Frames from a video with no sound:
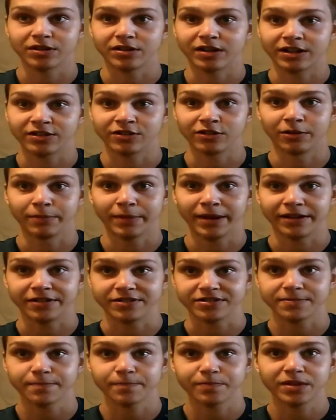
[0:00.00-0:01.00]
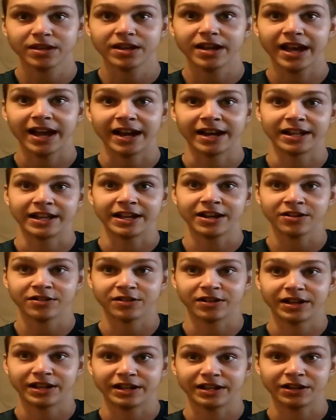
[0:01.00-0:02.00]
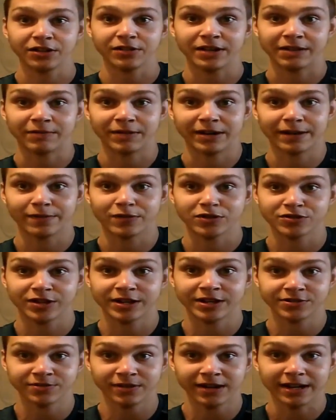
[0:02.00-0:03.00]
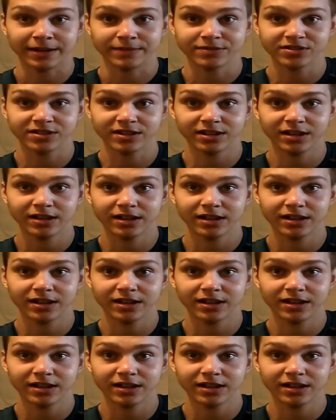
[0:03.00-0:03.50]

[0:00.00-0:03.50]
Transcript: That's all that matters. And here, you know, he went after strange wives.